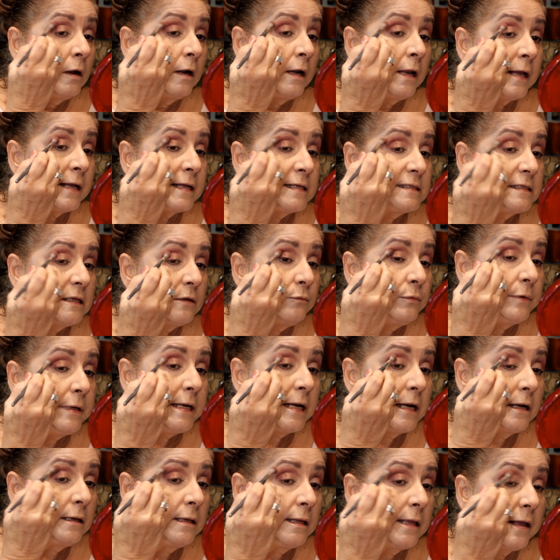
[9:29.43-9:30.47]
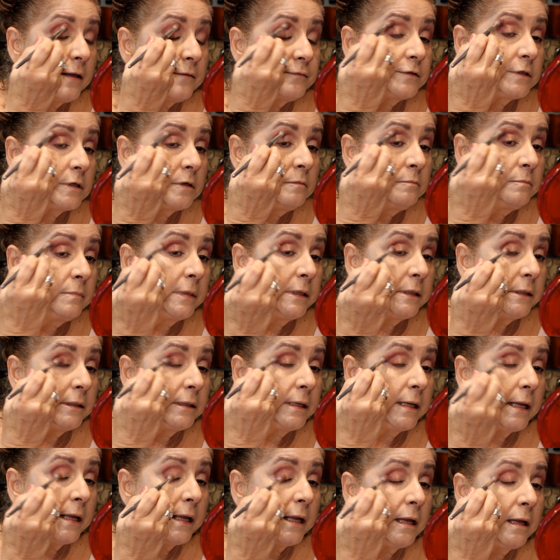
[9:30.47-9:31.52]
like I said, Rena left on
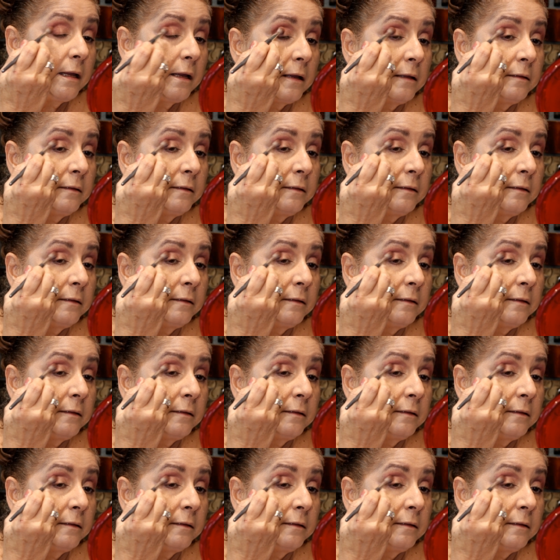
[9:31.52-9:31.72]
Monday,